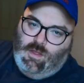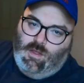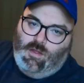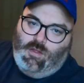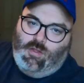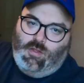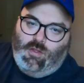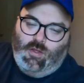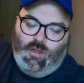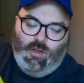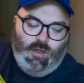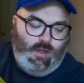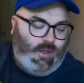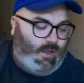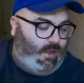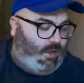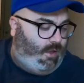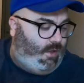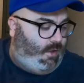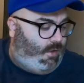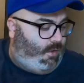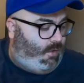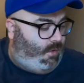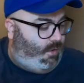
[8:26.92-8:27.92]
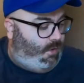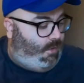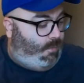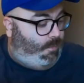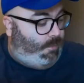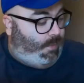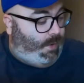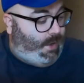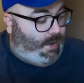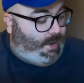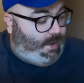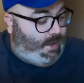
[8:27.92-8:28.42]
these?
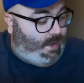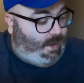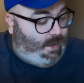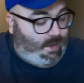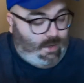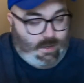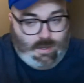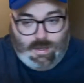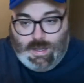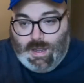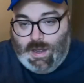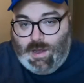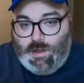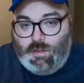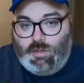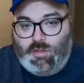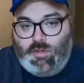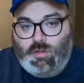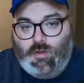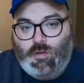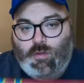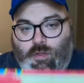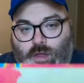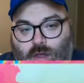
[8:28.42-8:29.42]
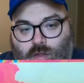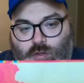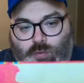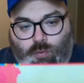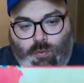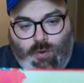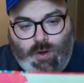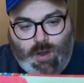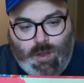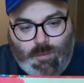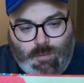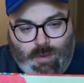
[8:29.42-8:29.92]
But, yeah, so that's
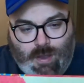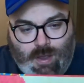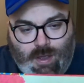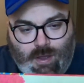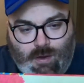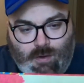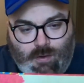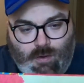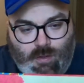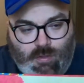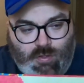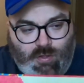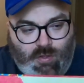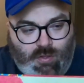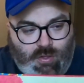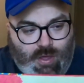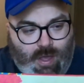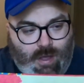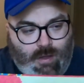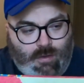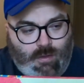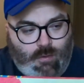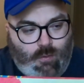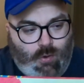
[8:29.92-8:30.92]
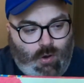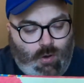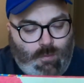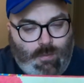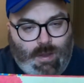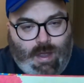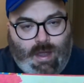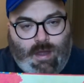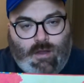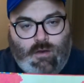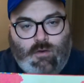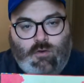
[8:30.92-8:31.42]
where I'm at. That's exactly where
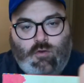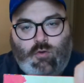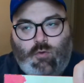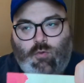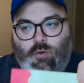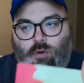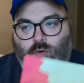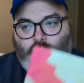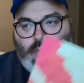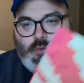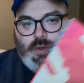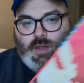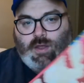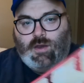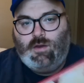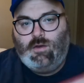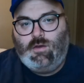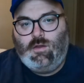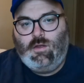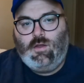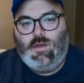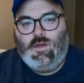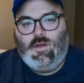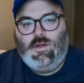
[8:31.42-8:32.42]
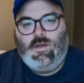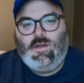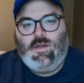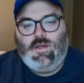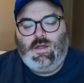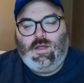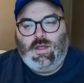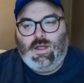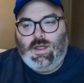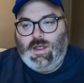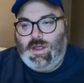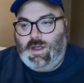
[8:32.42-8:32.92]
I'm at, to quote Ween.
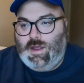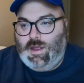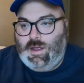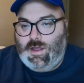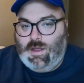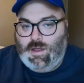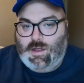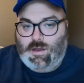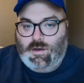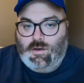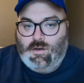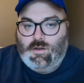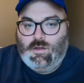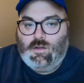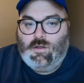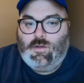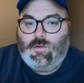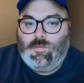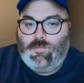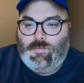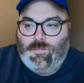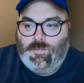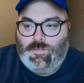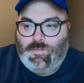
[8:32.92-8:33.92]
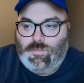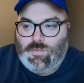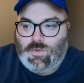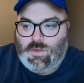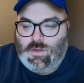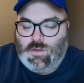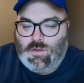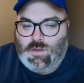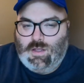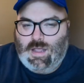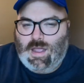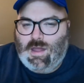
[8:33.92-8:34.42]
And
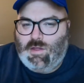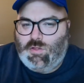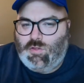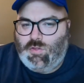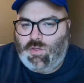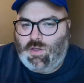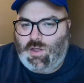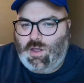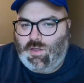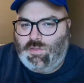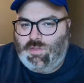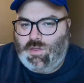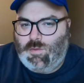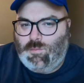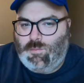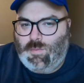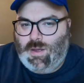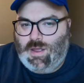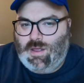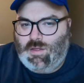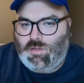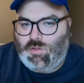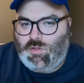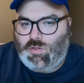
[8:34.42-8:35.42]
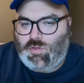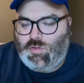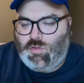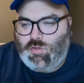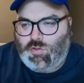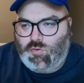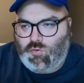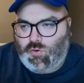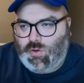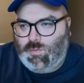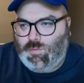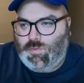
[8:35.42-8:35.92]
yeah, so the content might
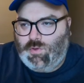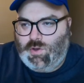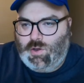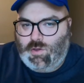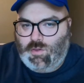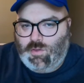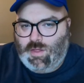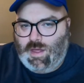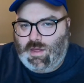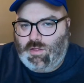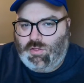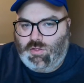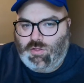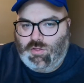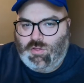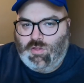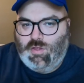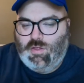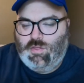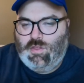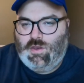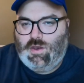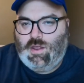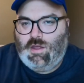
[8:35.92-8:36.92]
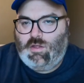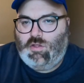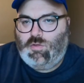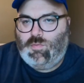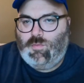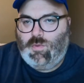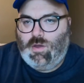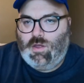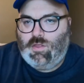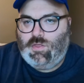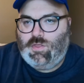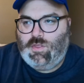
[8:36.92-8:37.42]
stream a little less in the
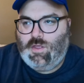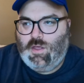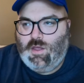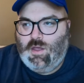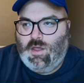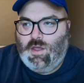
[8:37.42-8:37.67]
next month,